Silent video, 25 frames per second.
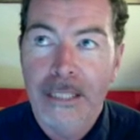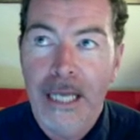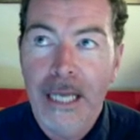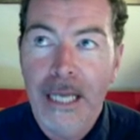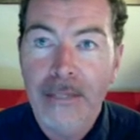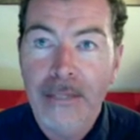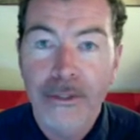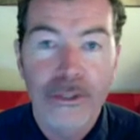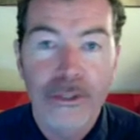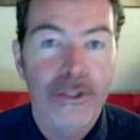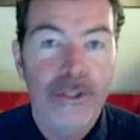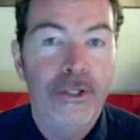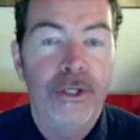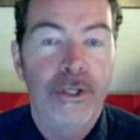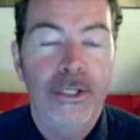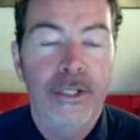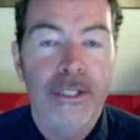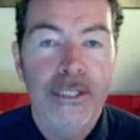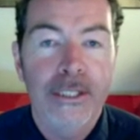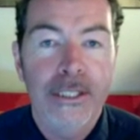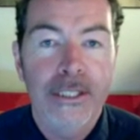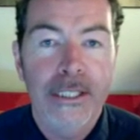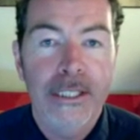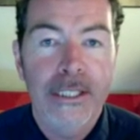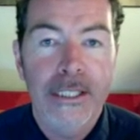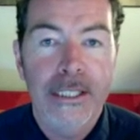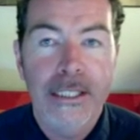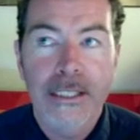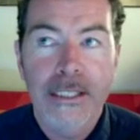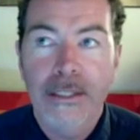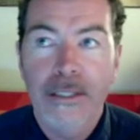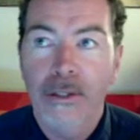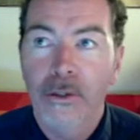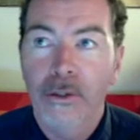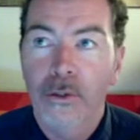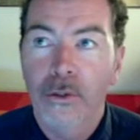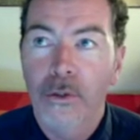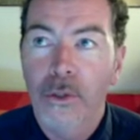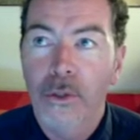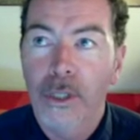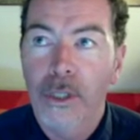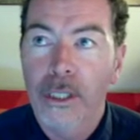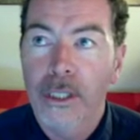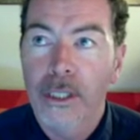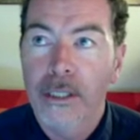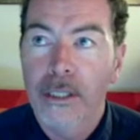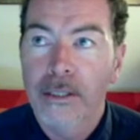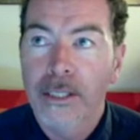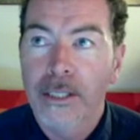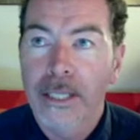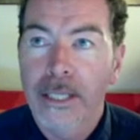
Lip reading: uncertainty or